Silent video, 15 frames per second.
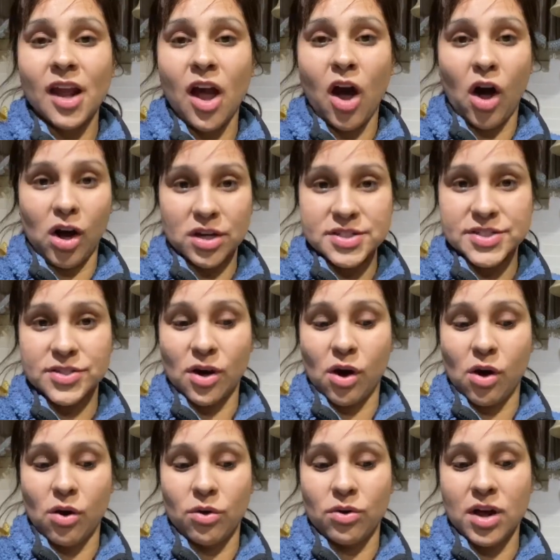
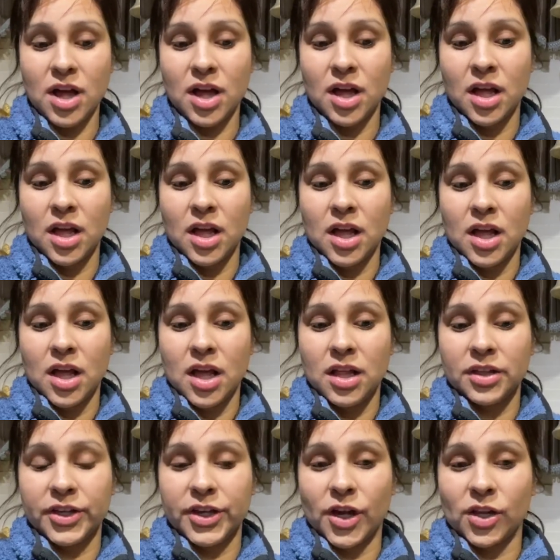Also,
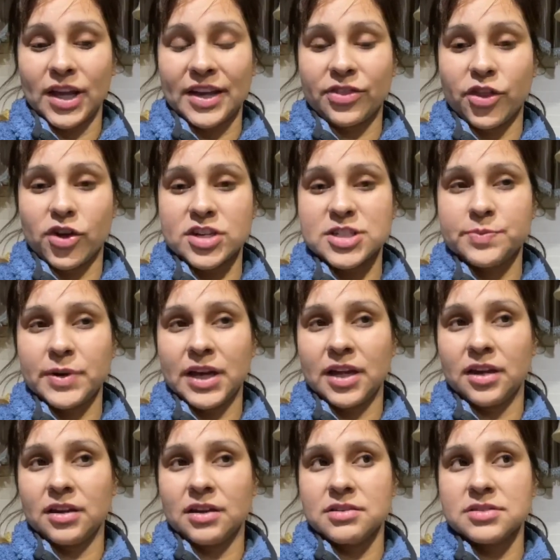you know, like there's
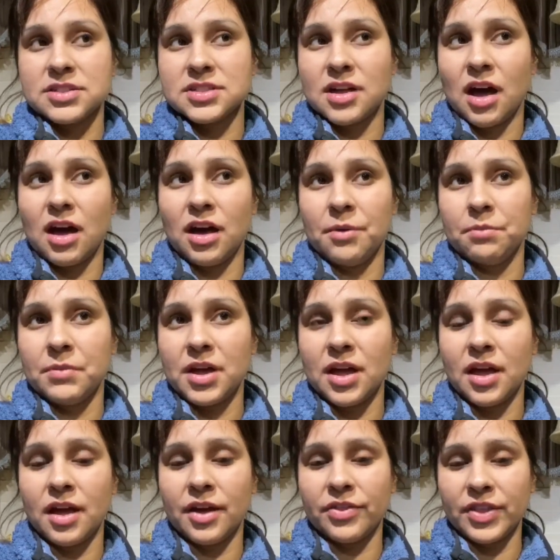been some
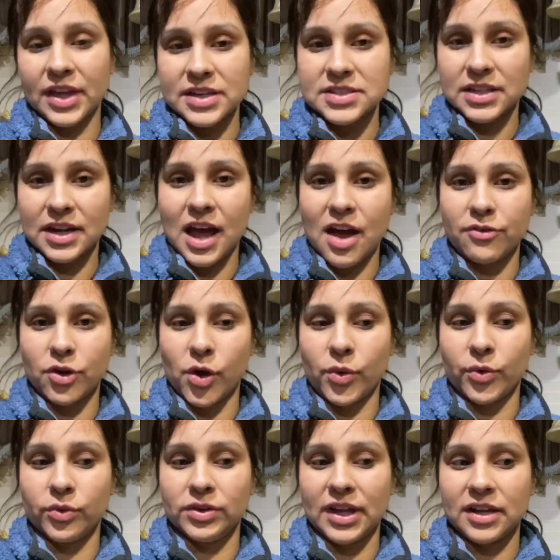things that have
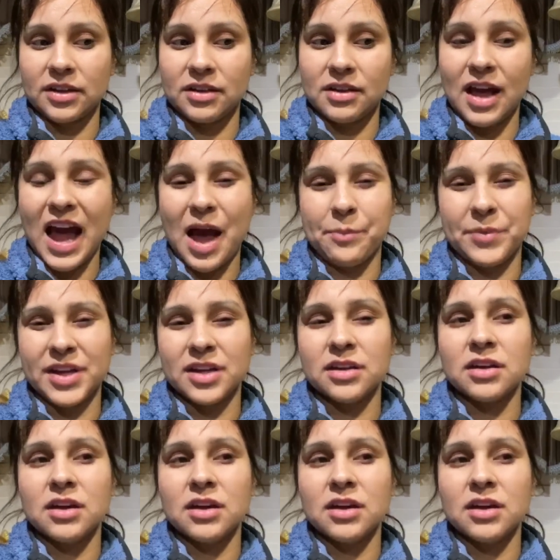happened